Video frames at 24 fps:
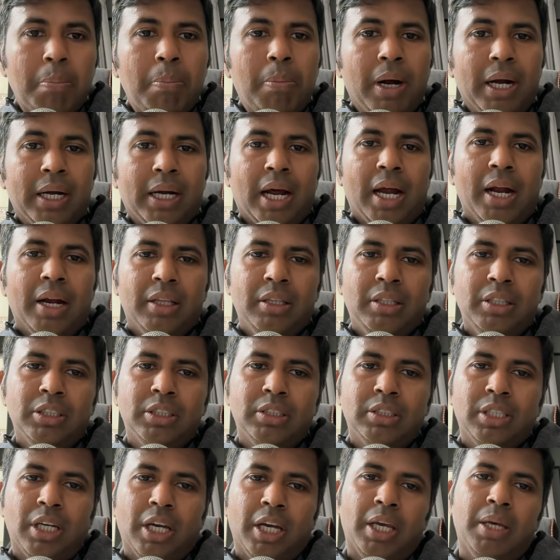but at
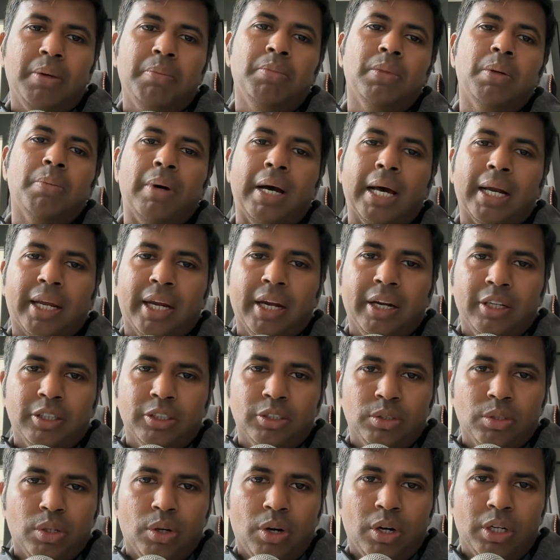this time the market
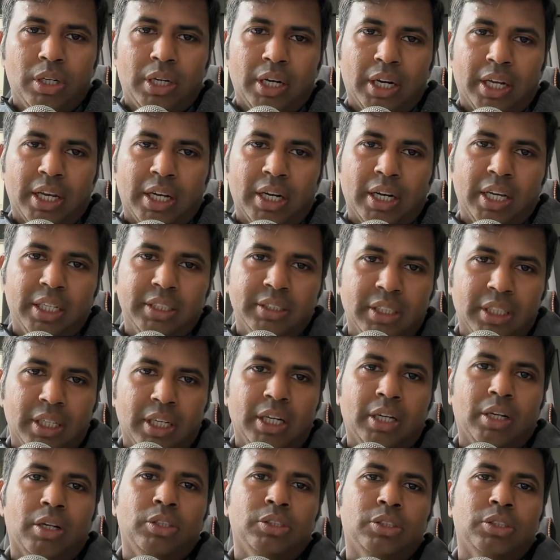is not recognizing it.